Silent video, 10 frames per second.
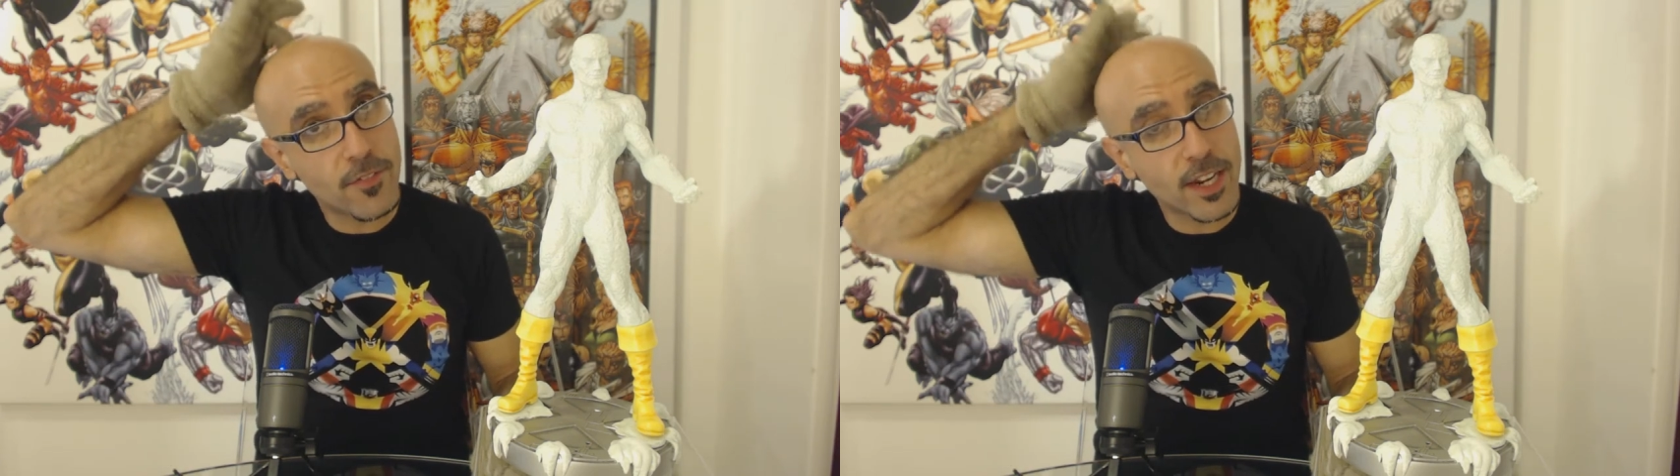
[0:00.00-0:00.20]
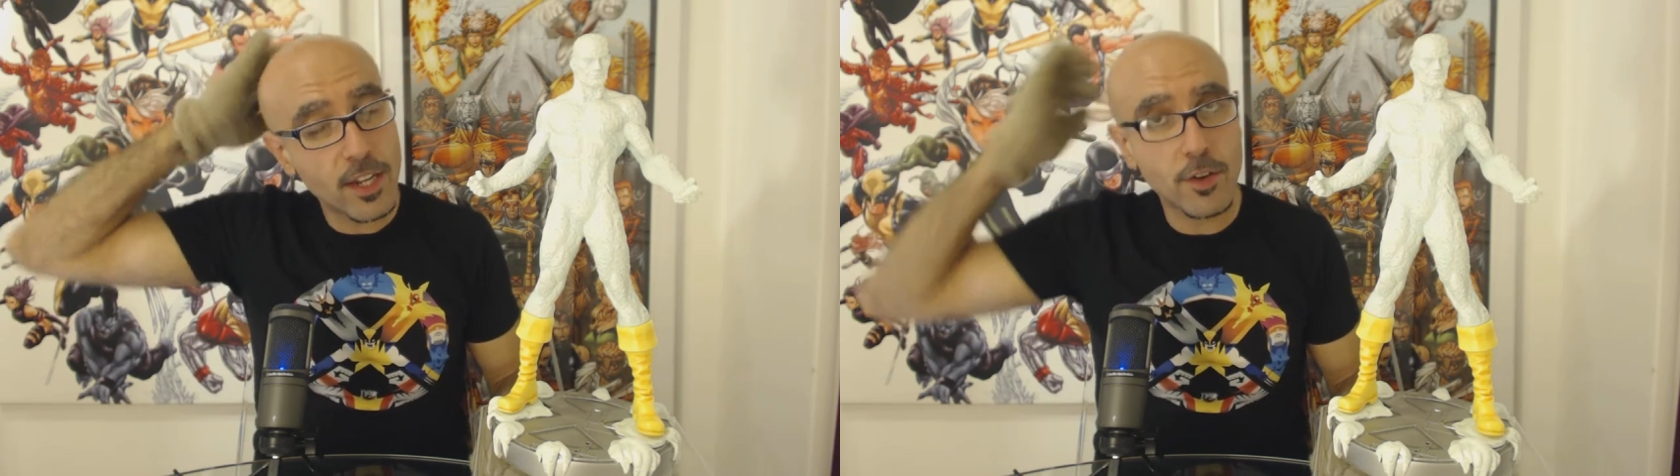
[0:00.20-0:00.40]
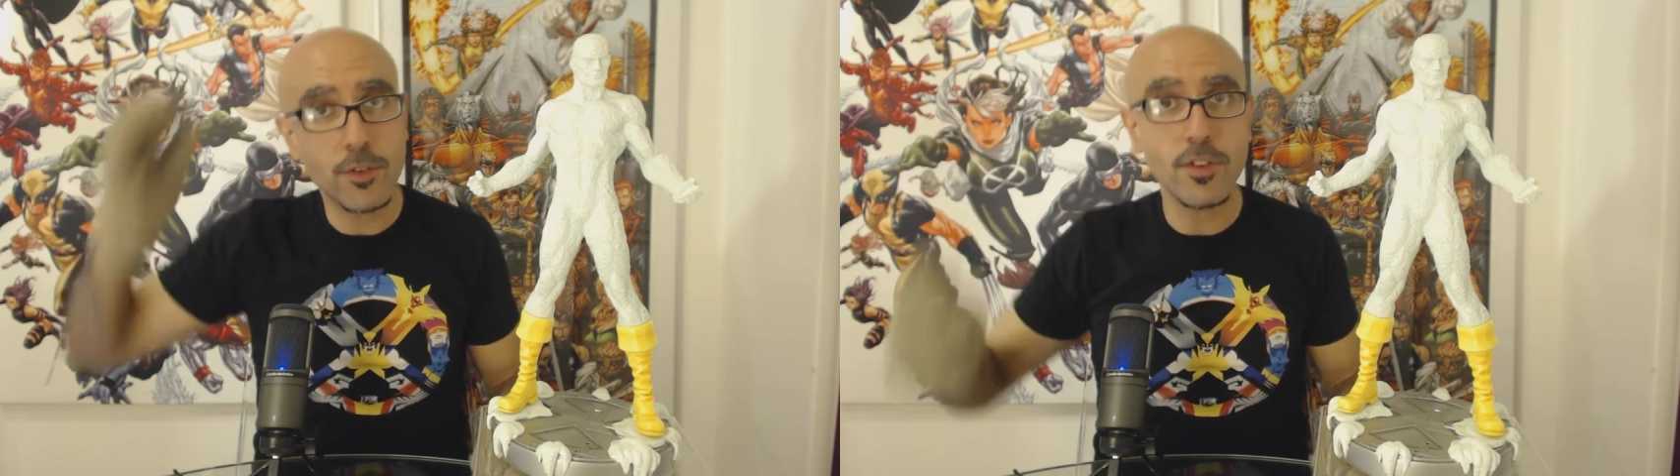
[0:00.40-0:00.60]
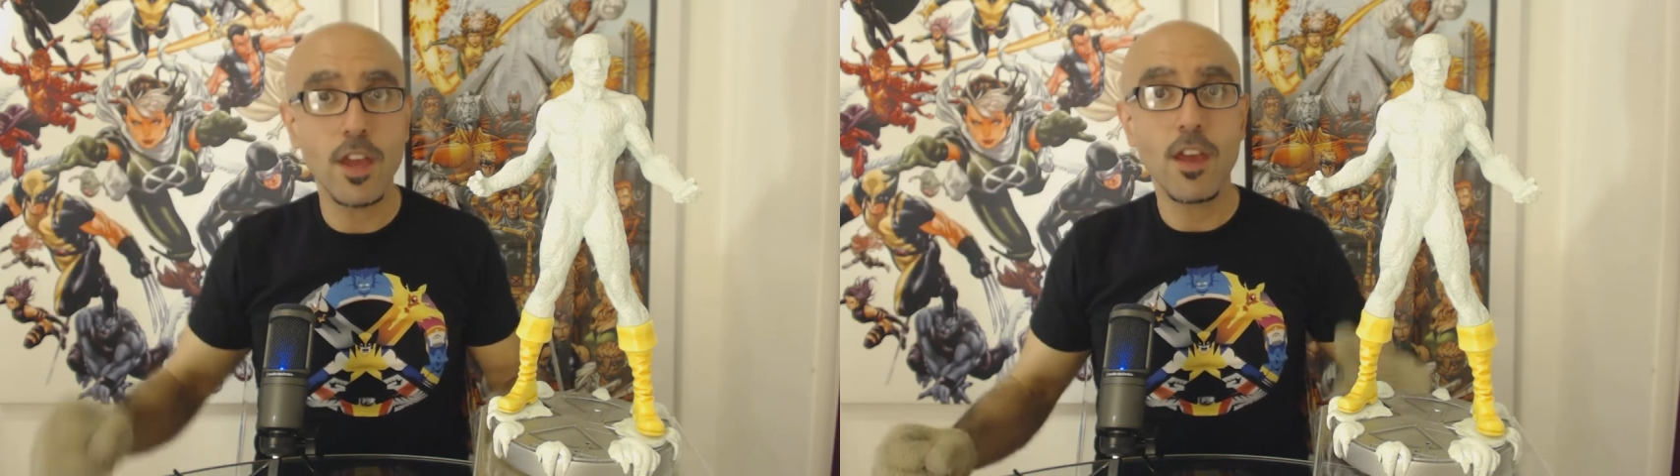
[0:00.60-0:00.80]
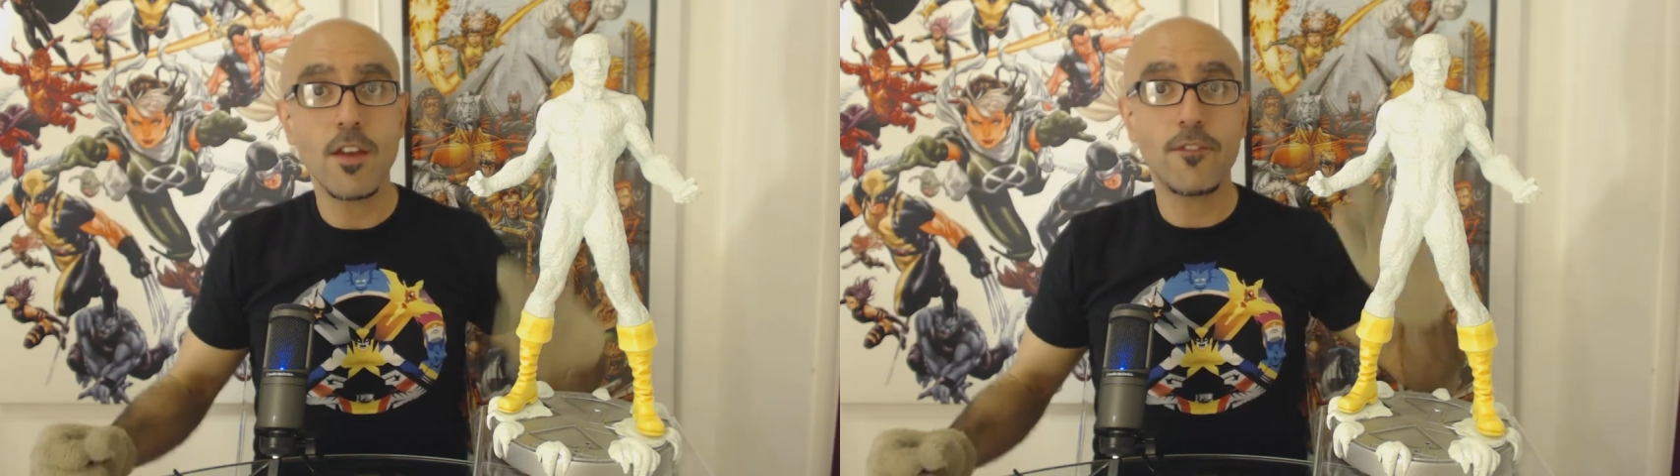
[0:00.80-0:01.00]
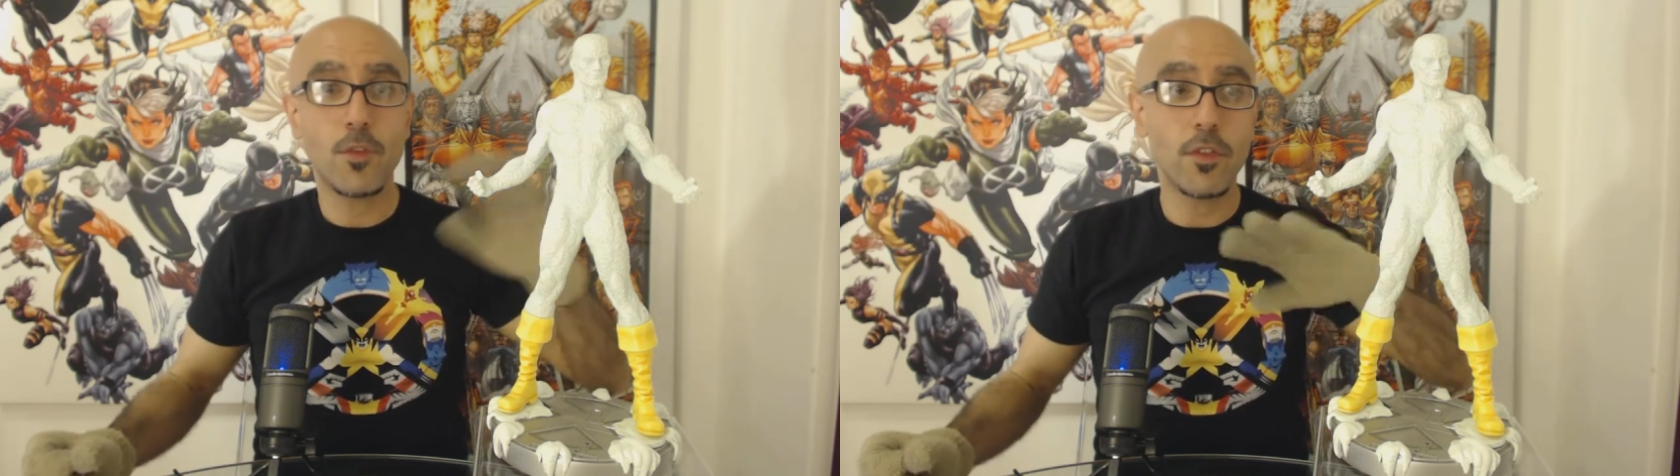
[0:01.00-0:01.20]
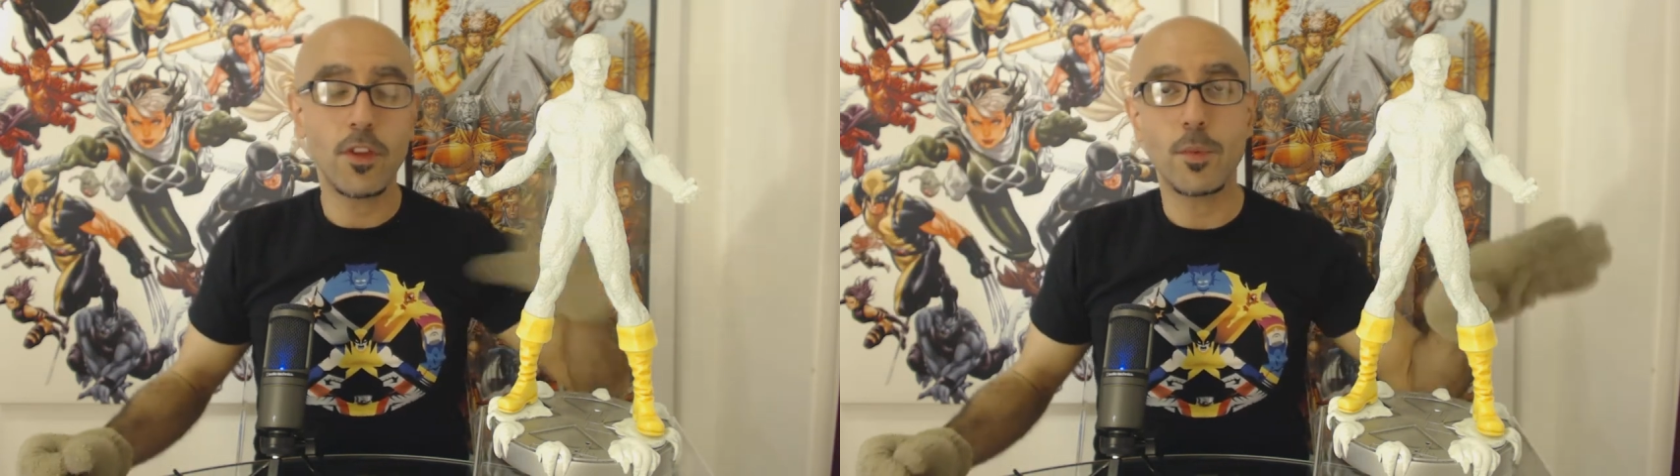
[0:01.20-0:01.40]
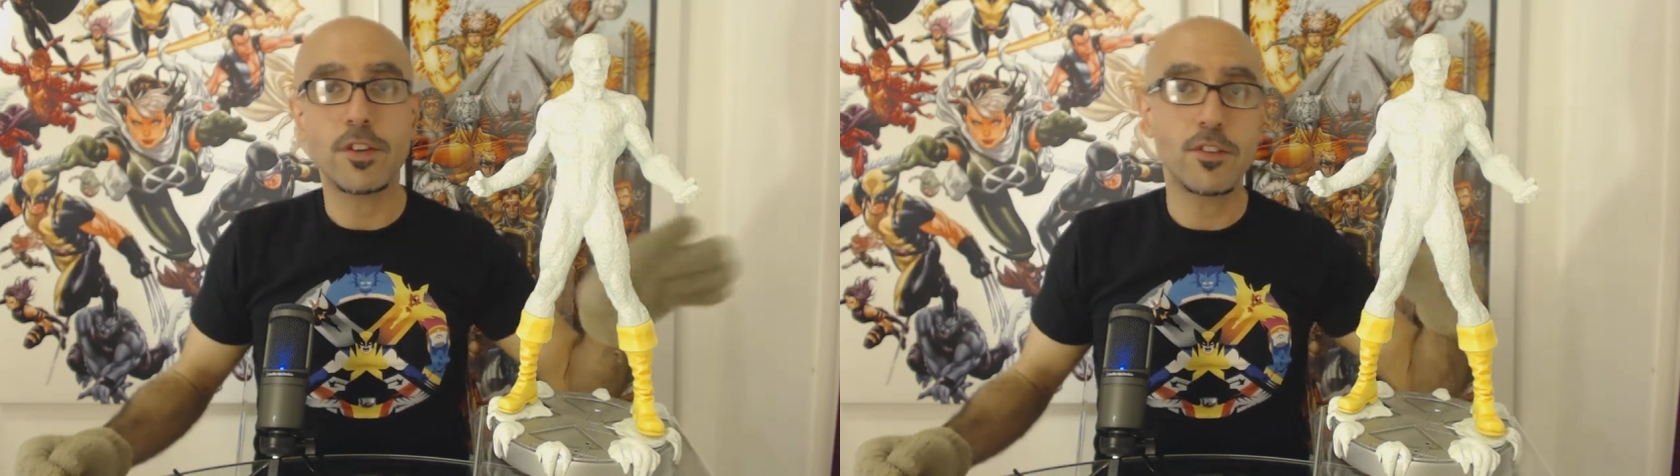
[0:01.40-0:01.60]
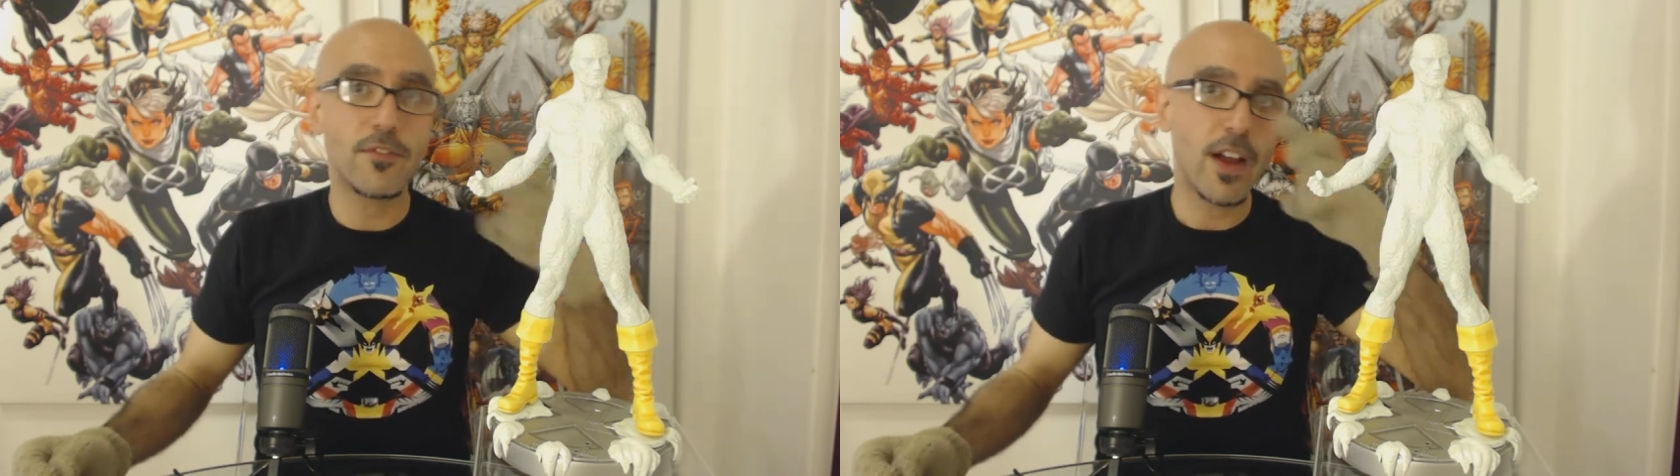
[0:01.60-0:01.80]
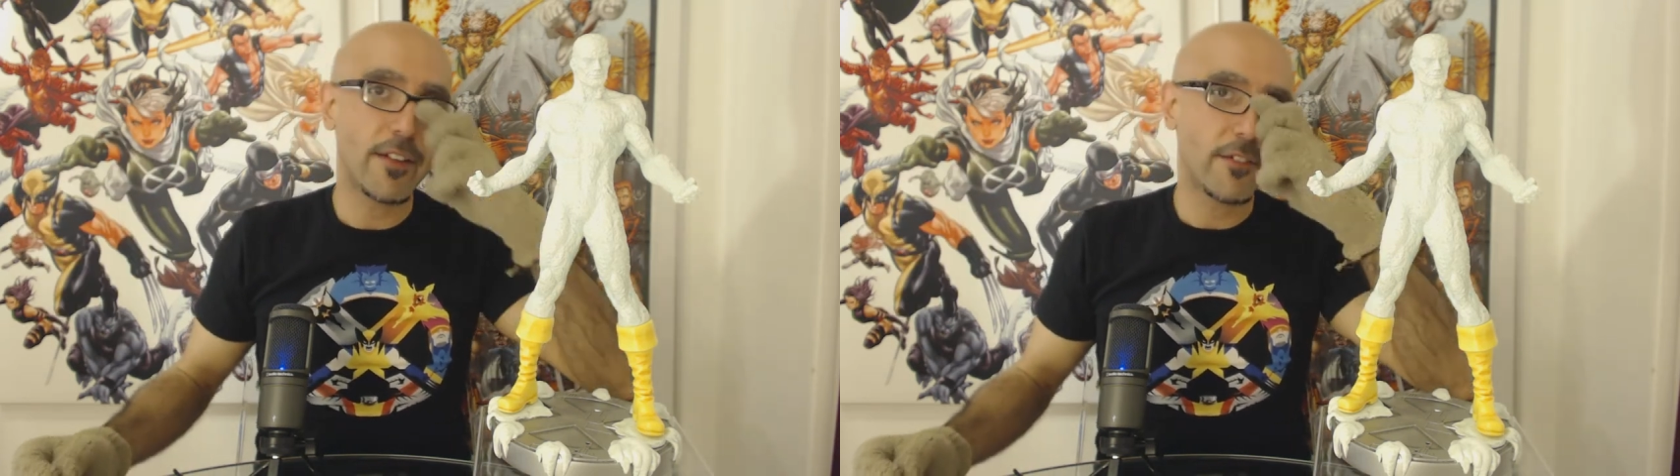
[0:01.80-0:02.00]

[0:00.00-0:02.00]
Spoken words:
videos for the original five.